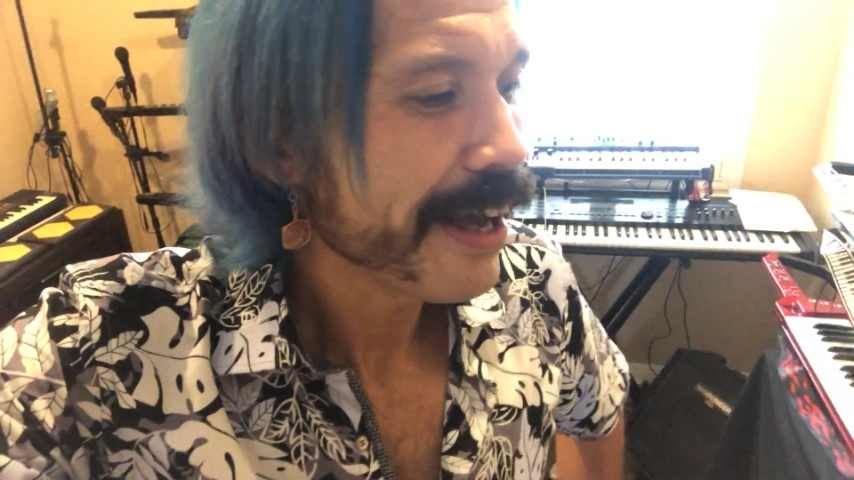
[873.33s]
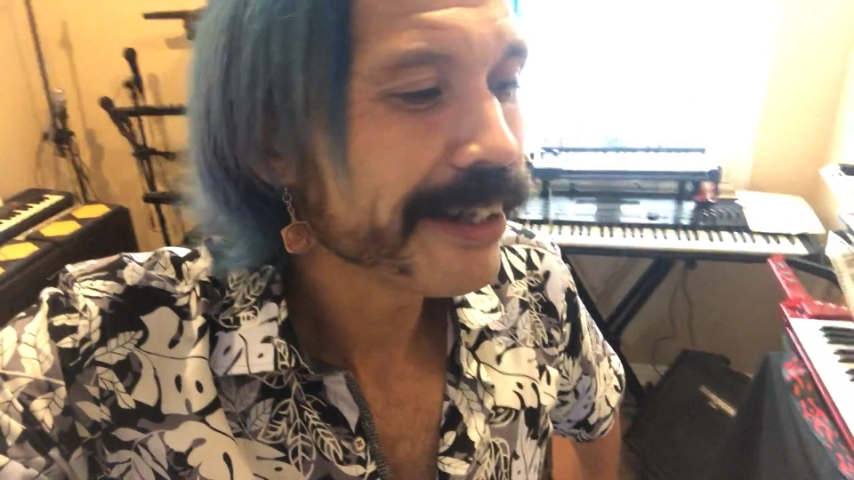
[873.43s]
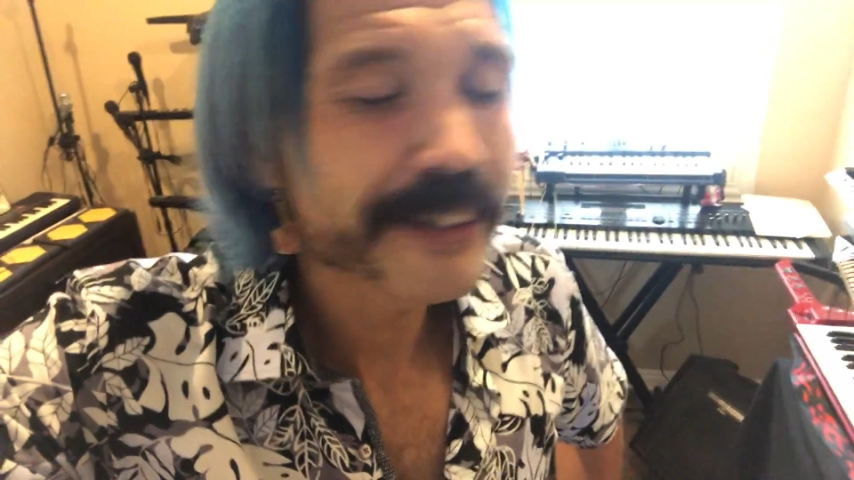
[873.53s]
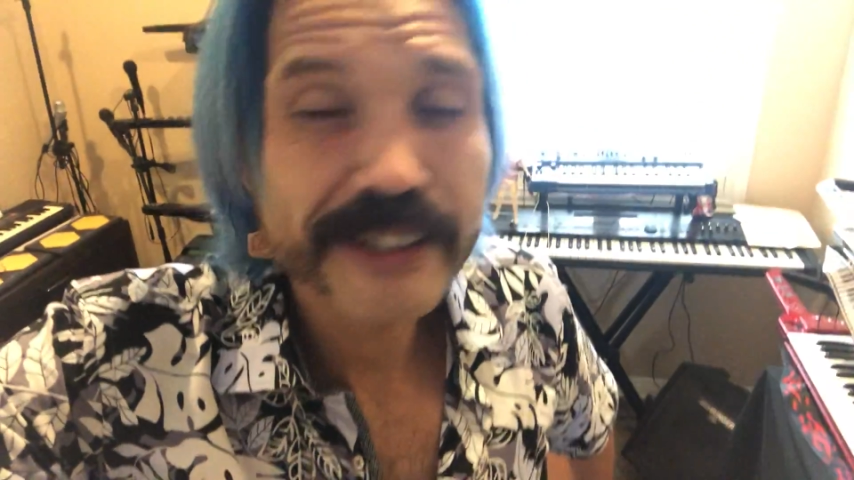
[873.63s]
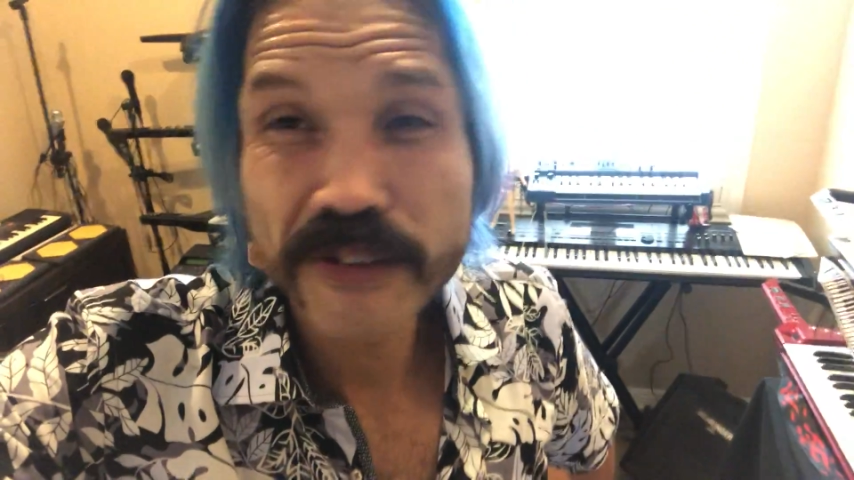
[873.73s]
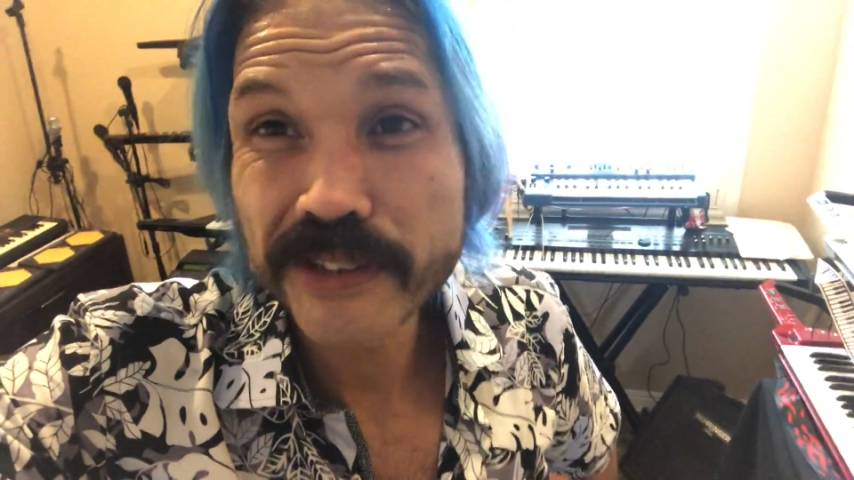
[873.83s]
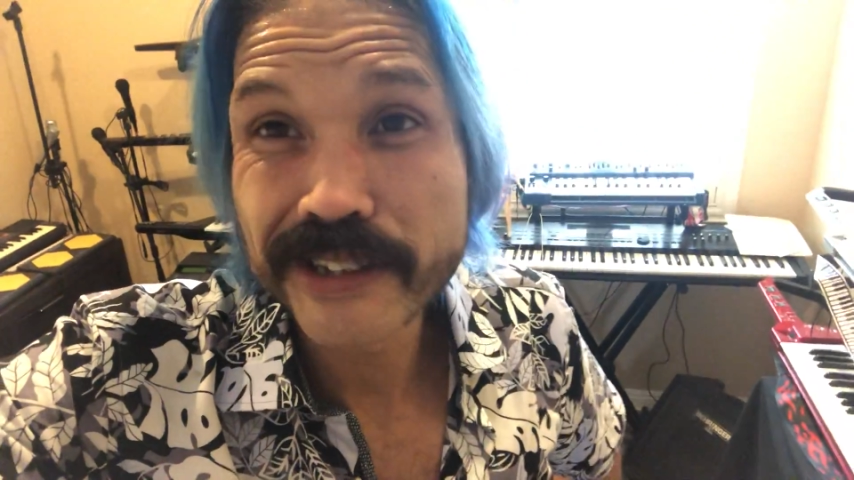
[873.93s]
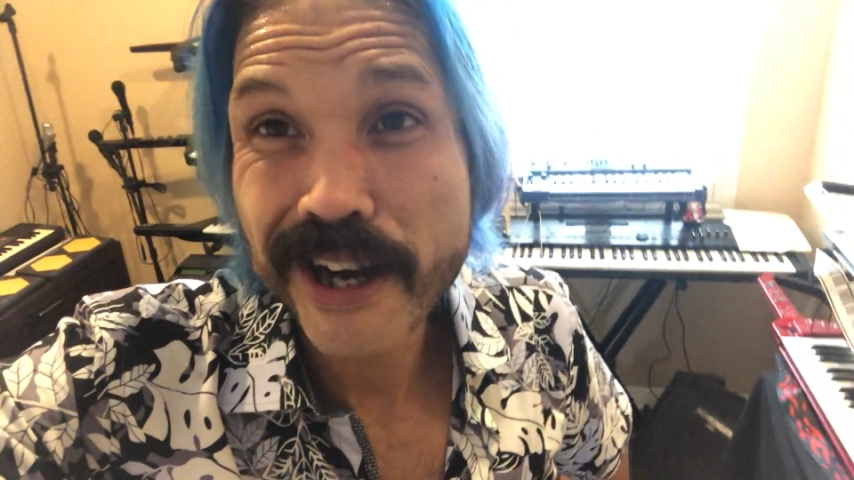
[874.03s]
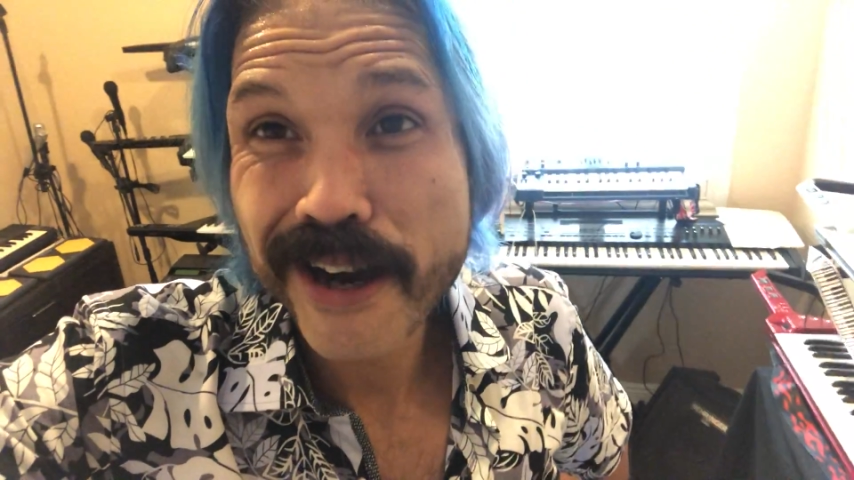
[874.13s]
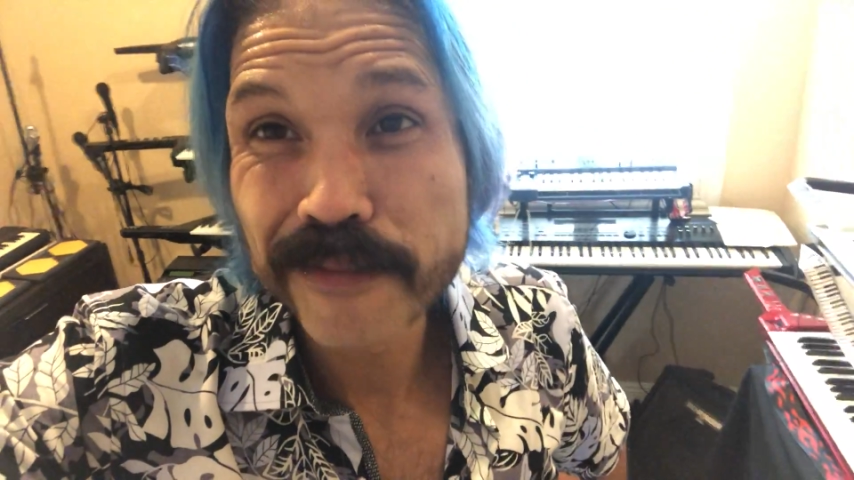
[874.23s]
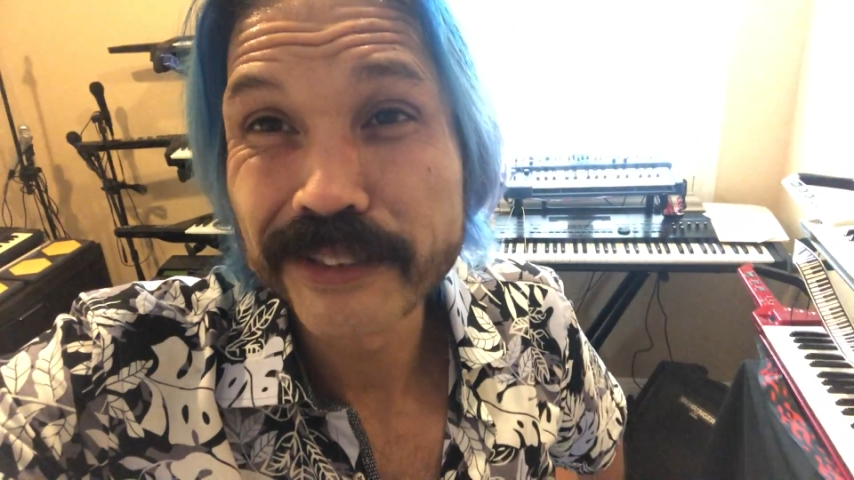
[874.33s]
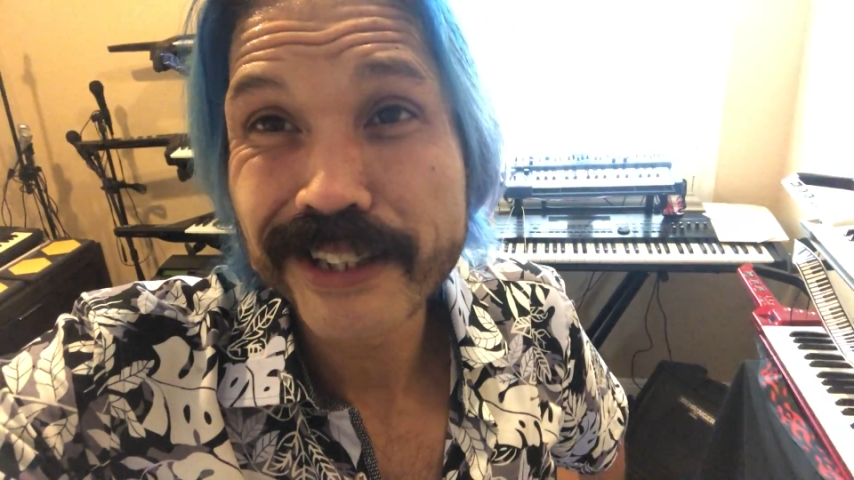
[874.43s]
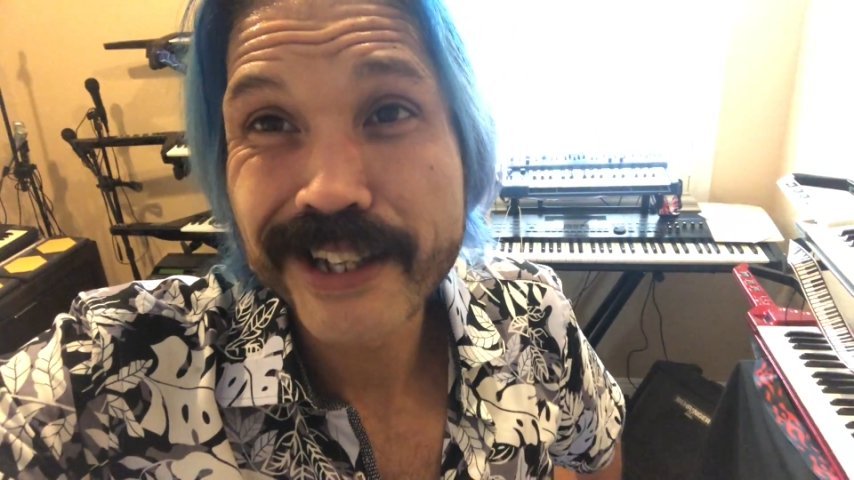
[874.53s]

anything with knobs